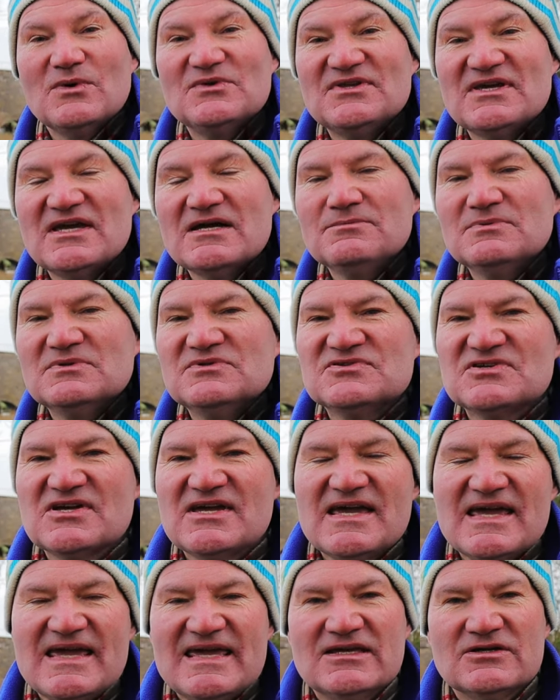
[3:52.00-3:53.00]
when they opened
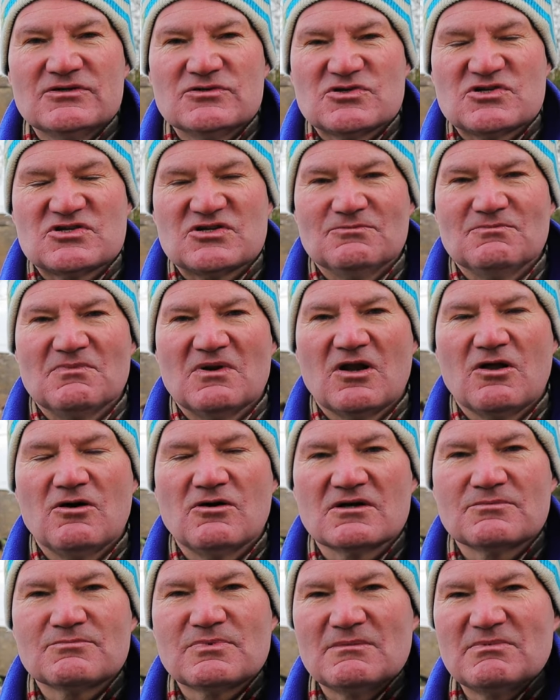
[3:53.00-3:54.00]
Inglesham
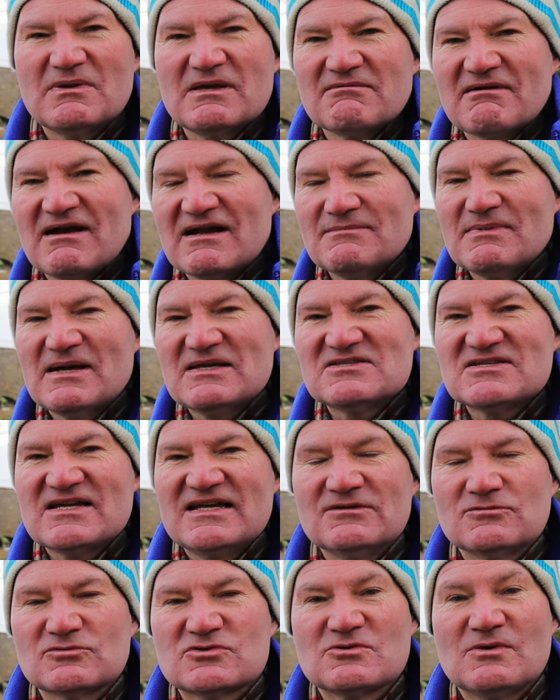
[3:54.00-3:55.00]
Lock, probably around about
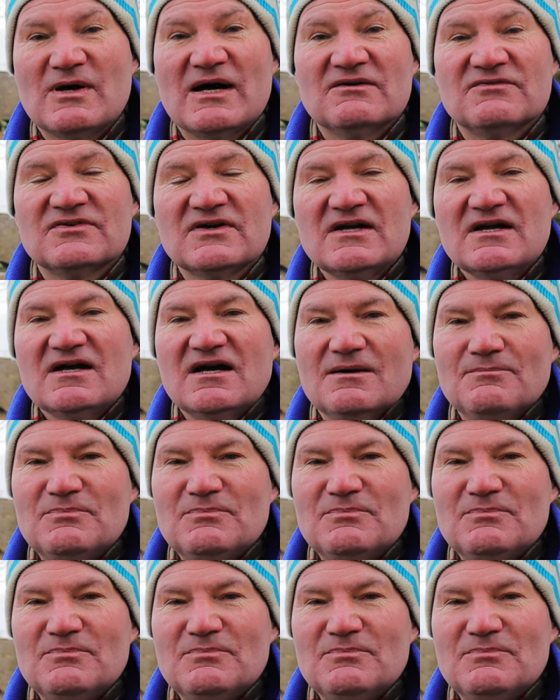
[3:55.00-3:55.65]
10 or 12.